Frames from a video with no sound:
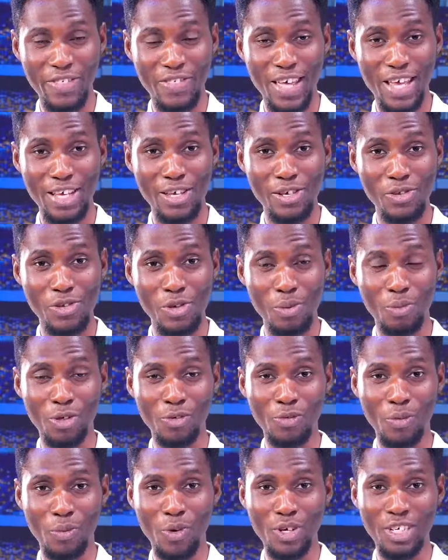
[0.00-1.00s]
Thank you so much
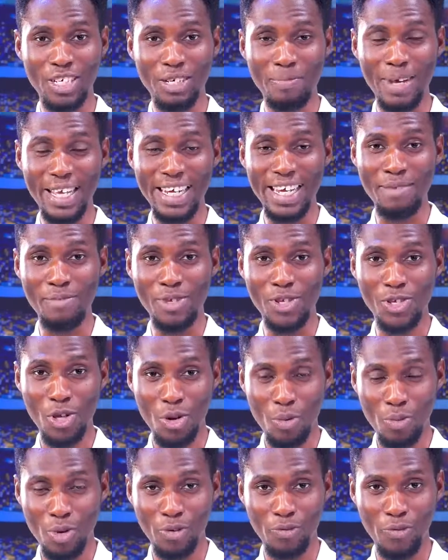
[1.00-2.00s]
for watching. My name is
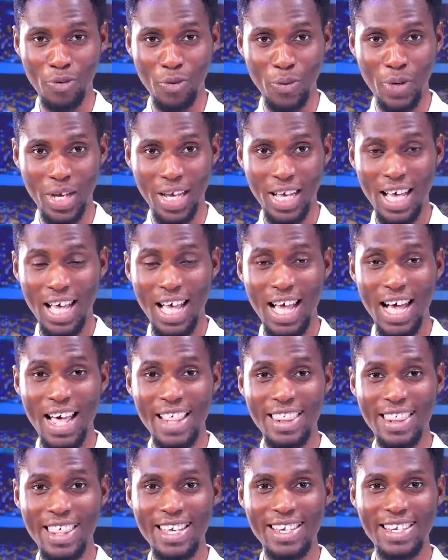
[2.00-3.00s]
Solomon Fowe,
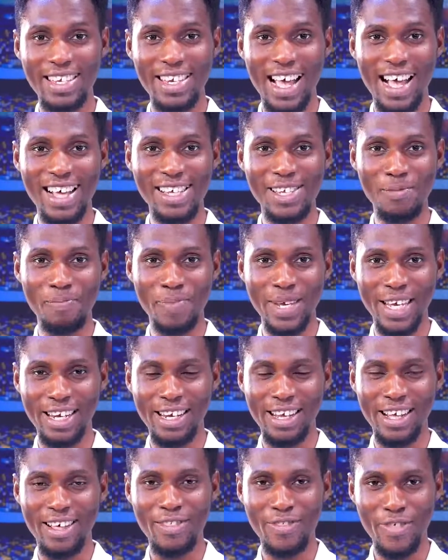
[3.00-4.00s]
and this has
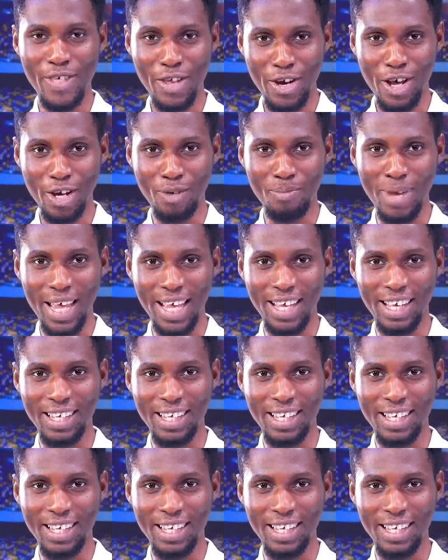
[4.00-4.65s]
been the Nutmeg.